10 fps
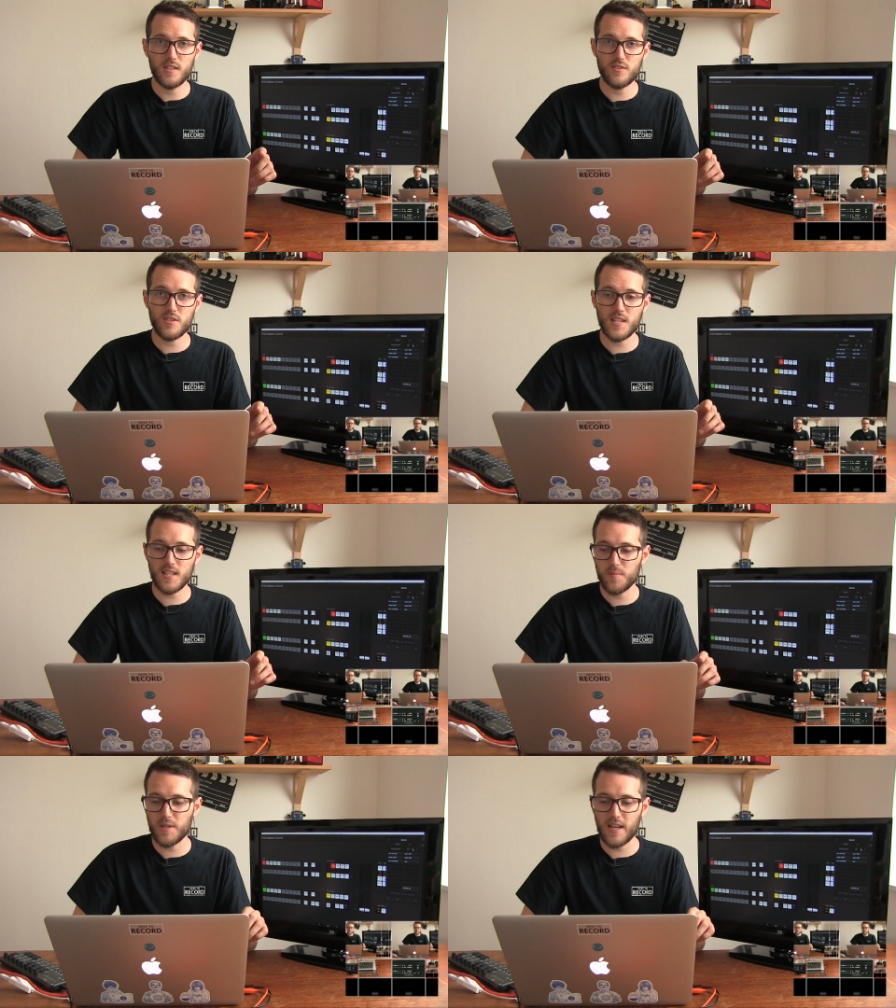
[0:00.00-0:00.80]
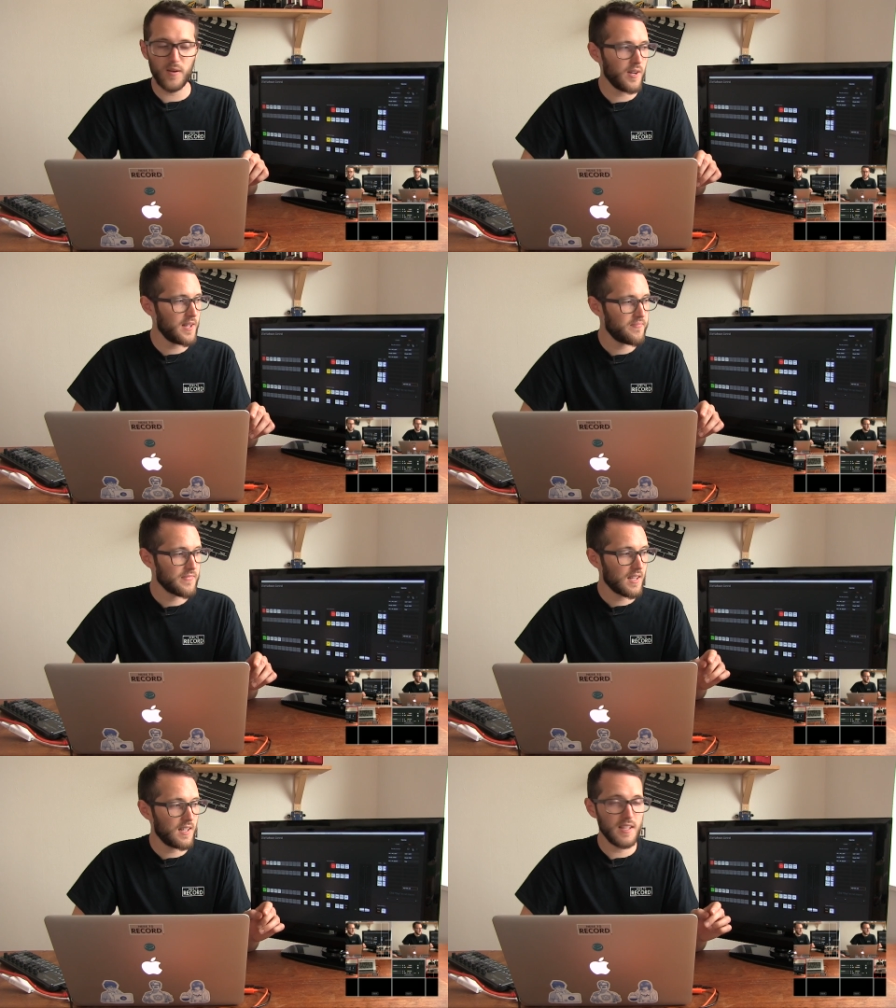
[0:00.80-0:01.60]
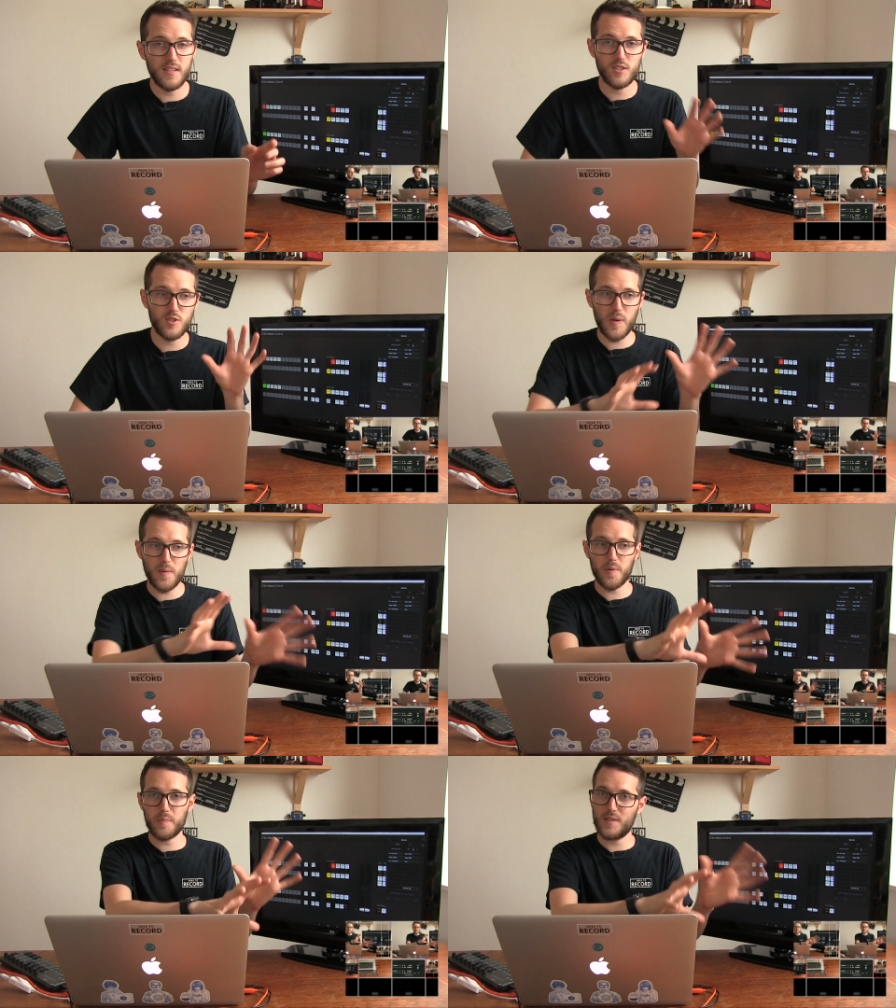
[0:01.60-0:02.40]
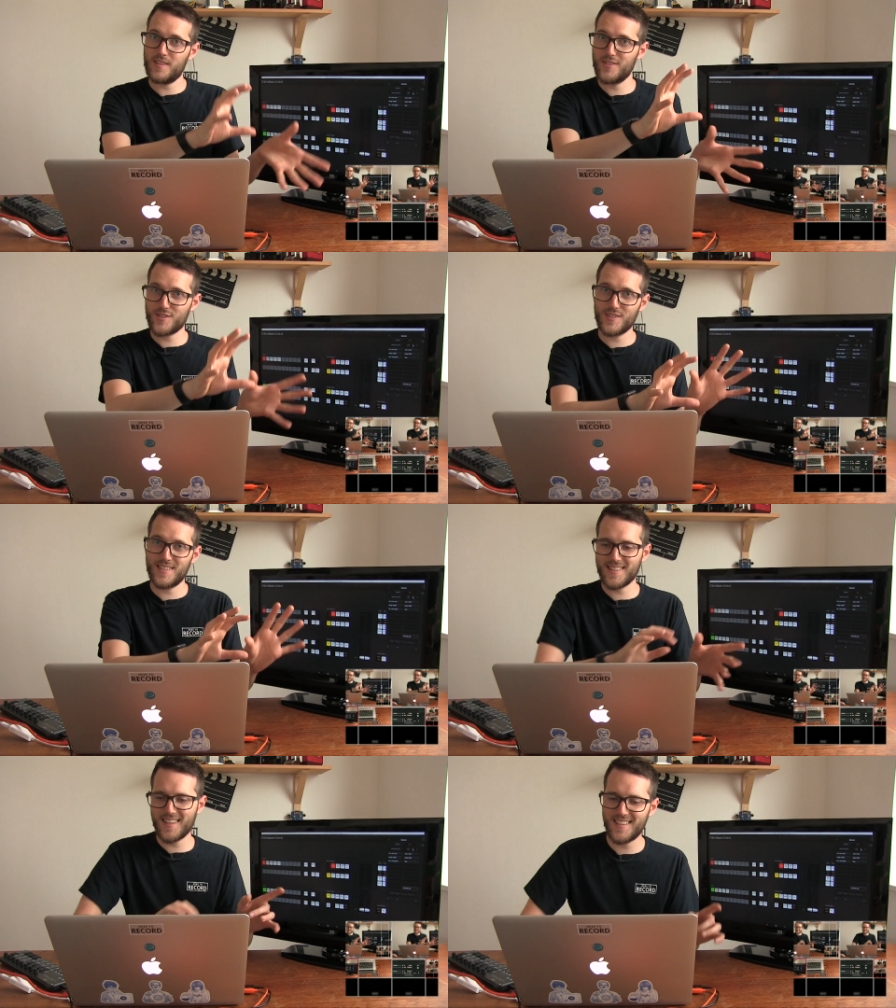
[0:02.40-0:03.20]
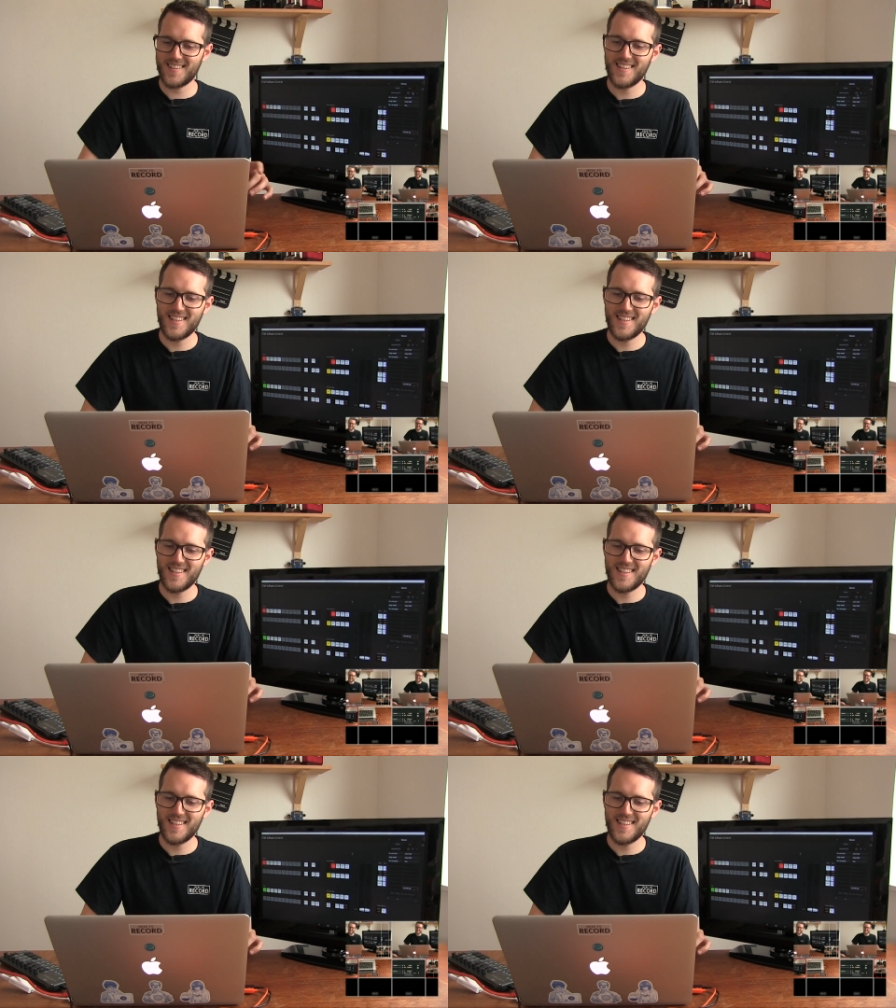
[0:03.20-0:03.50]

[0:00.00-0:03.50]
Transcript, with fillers: Just set them in that way, and then they just pop up on the screen like that.